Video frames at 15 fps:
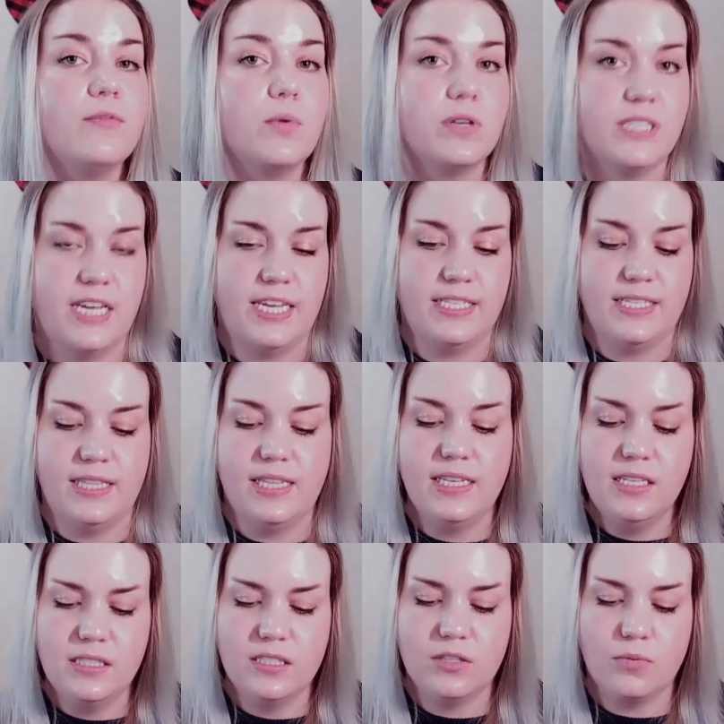days in
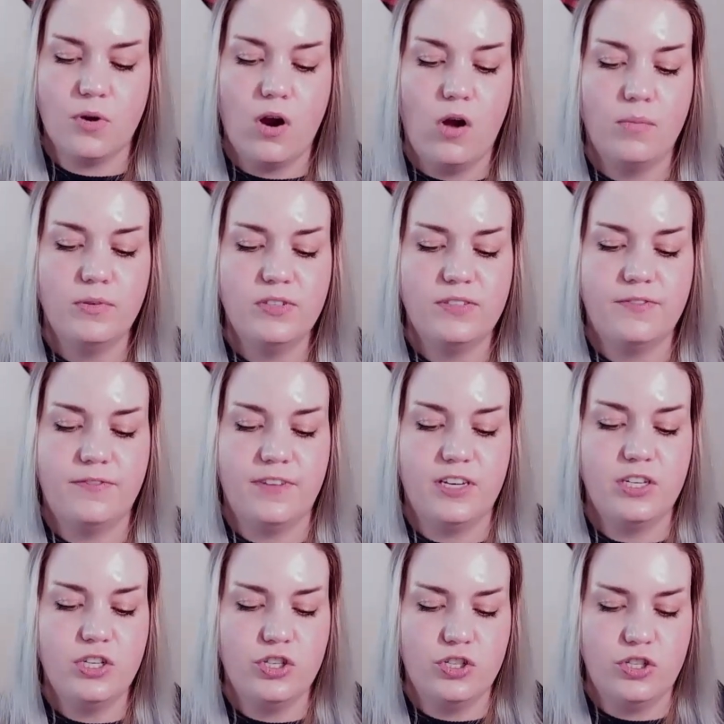this, so we're almost
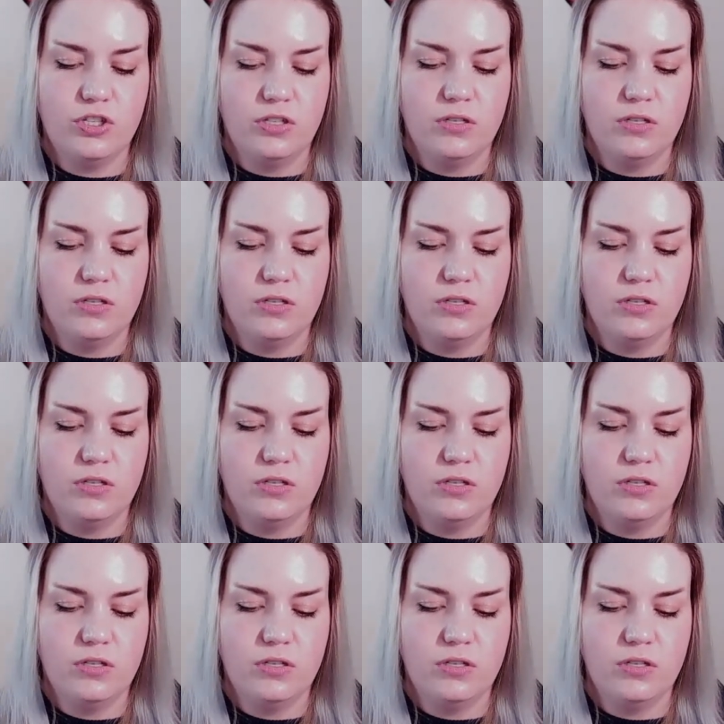finished.